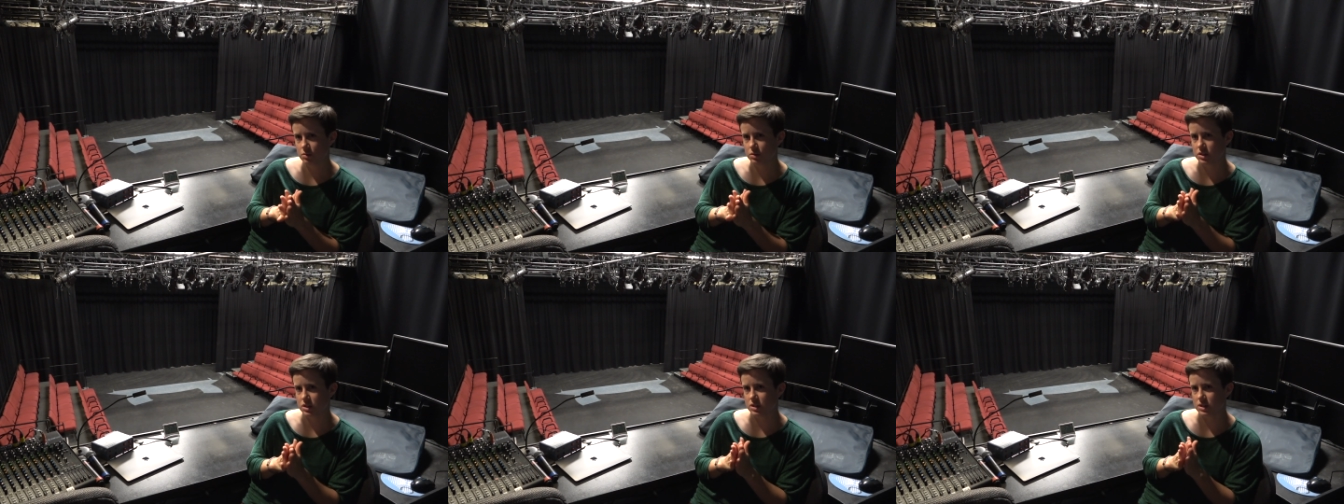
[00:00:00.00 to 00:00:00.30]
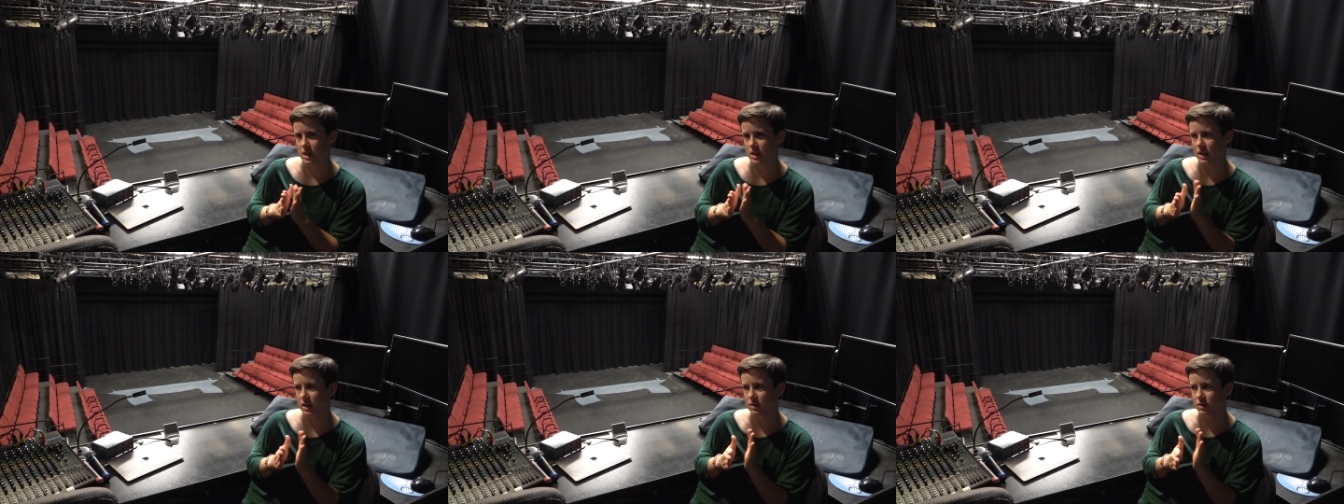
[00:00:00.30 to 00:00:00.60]
which is
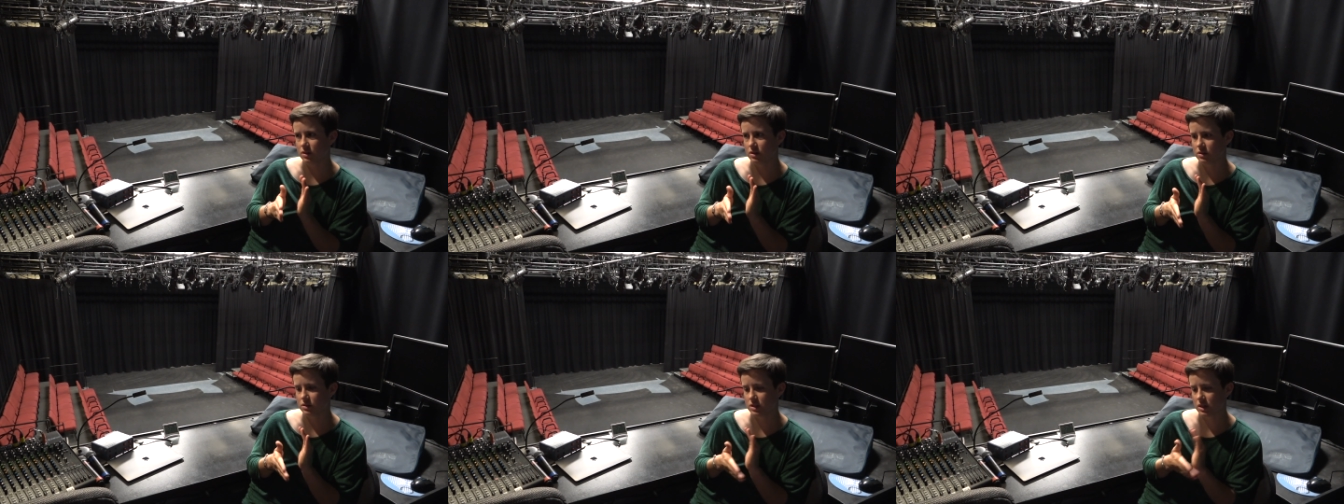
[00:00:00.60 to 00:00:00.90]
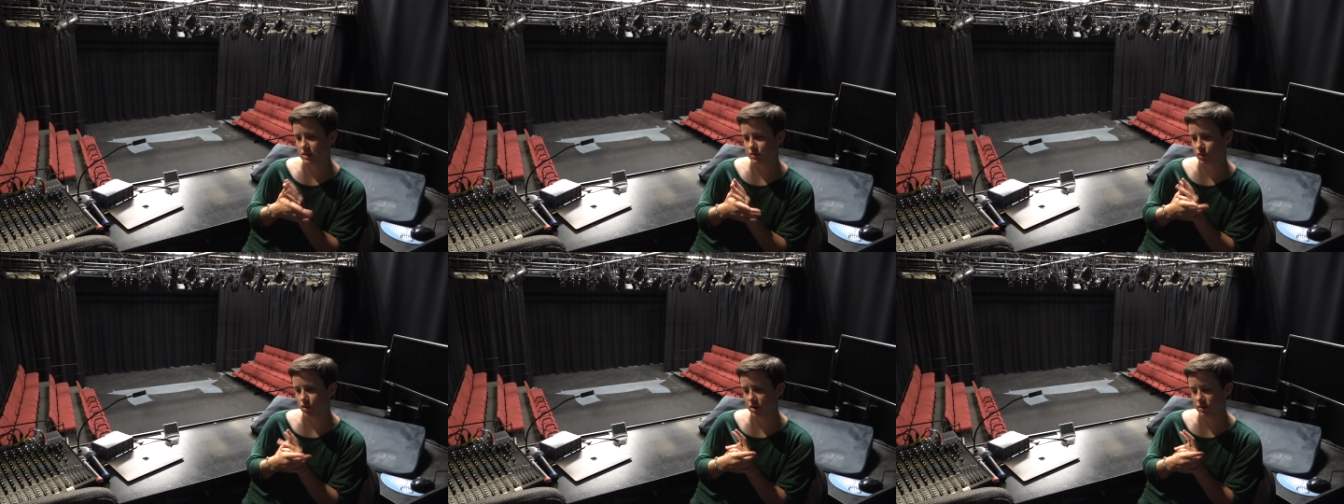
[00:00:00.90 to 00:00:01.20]
at either
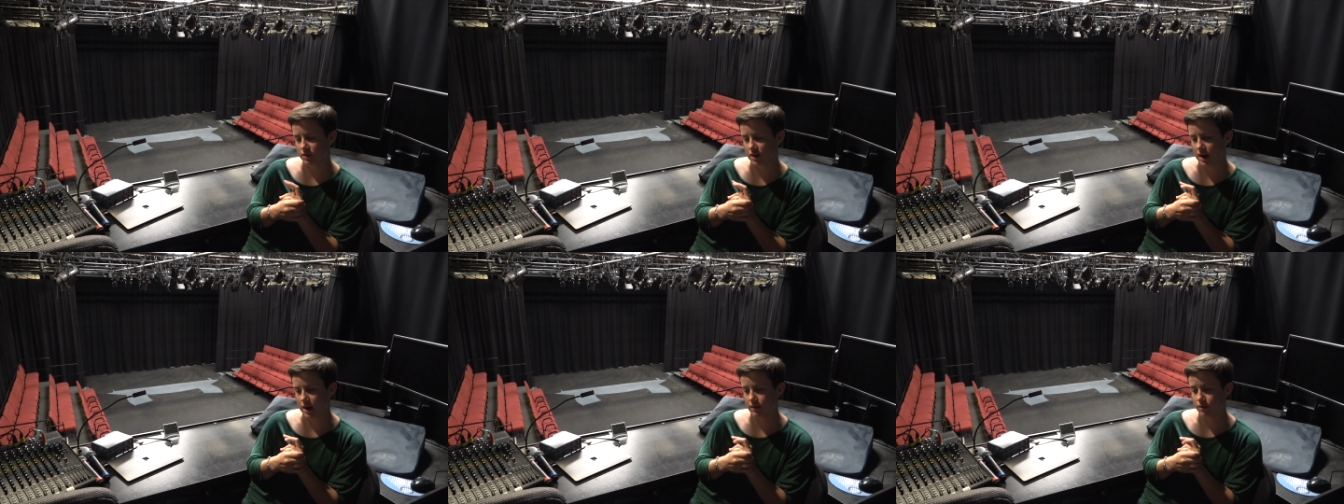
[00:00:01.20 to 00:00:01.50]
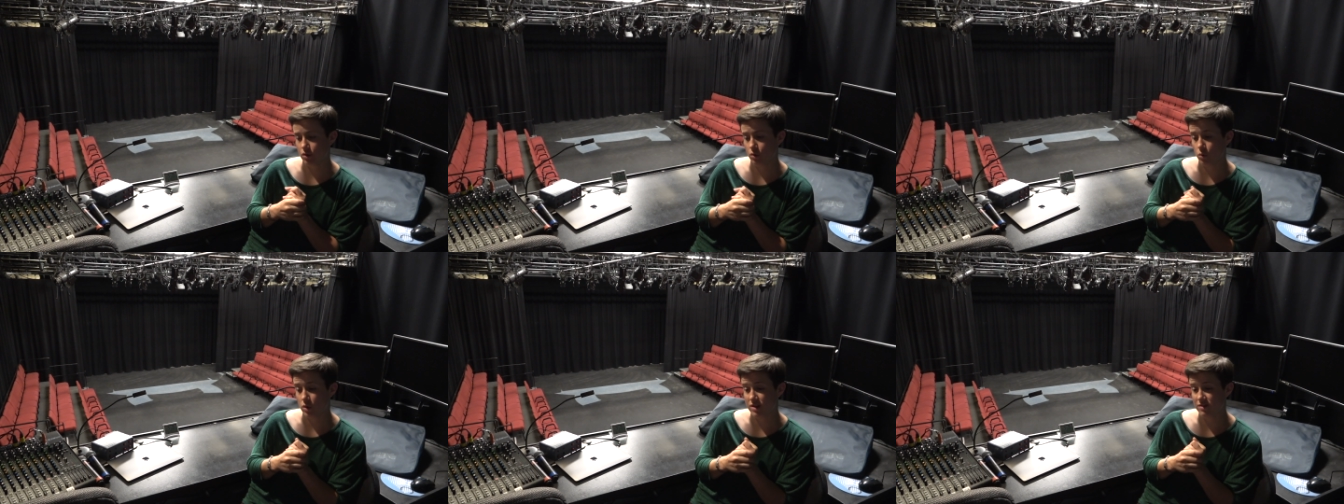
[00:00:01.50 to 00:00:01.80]
6:45
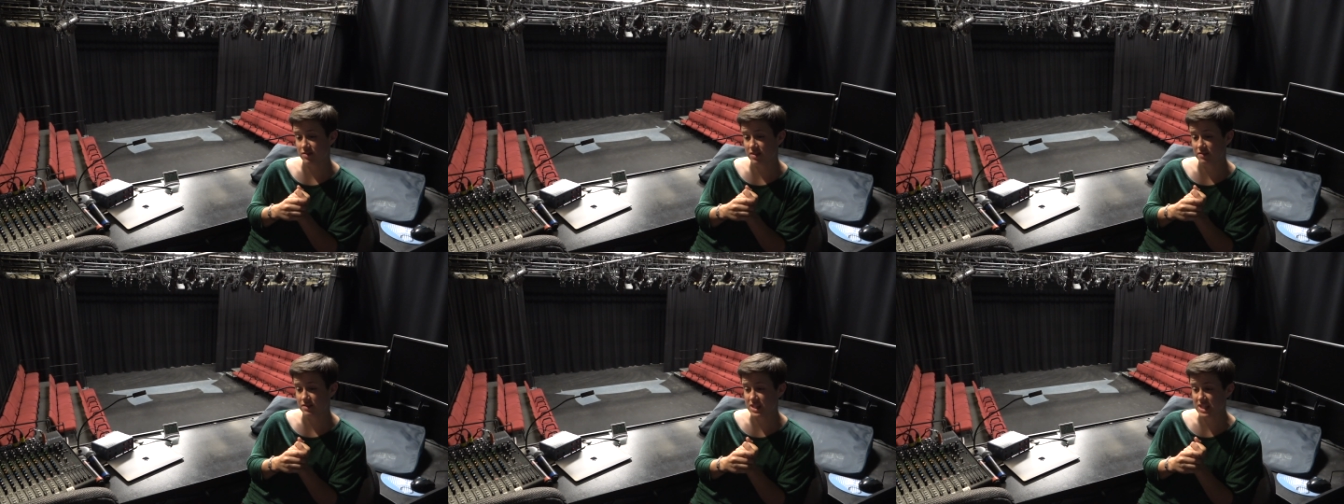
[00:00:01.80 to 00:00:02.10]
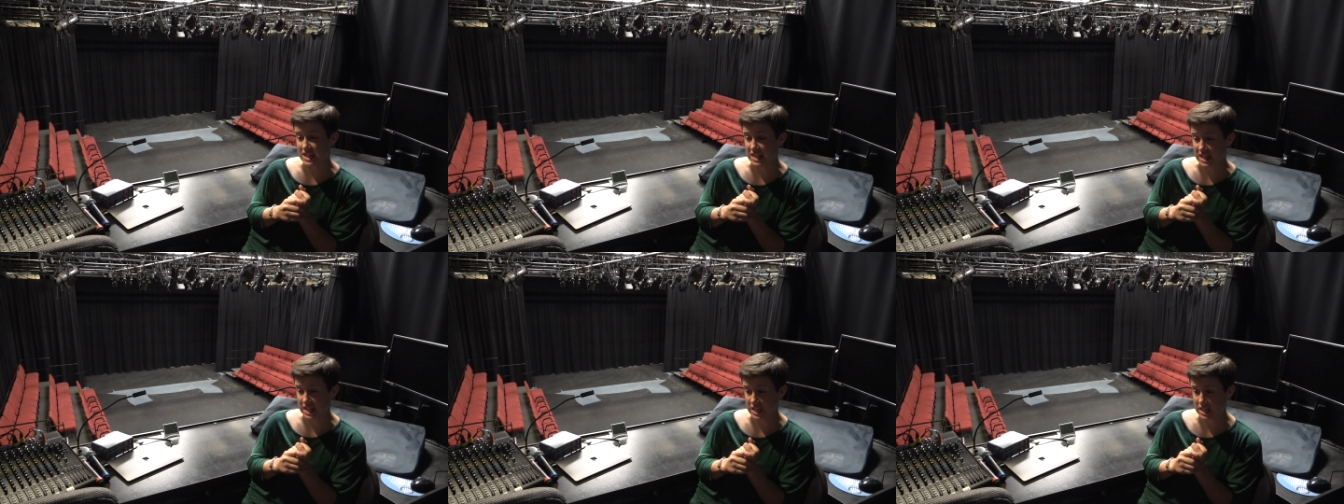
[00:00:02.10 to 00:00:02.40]
or
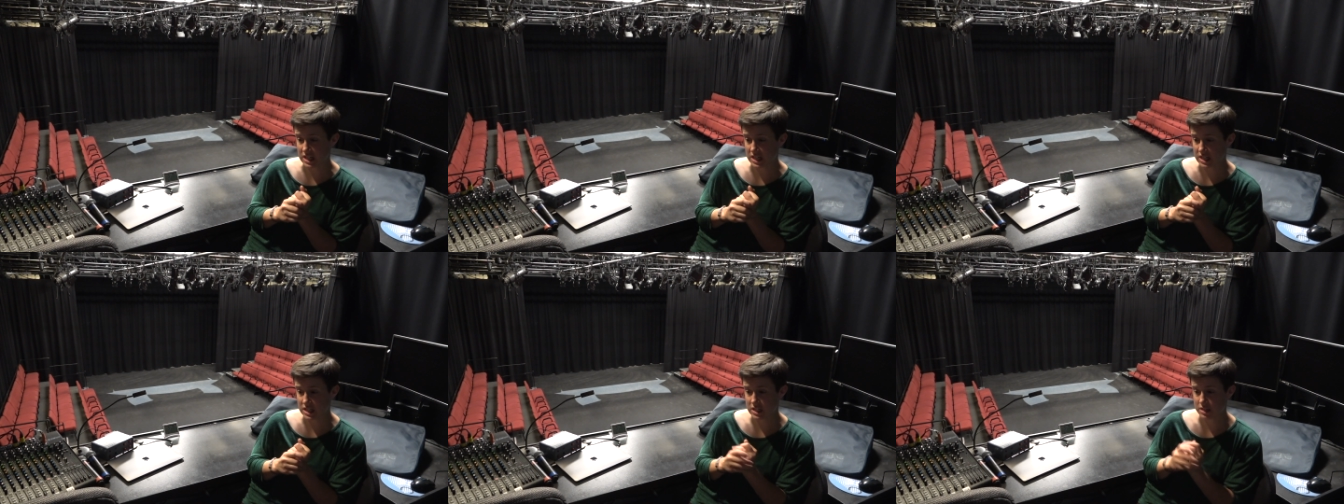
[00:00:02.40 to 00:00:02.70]
1:15,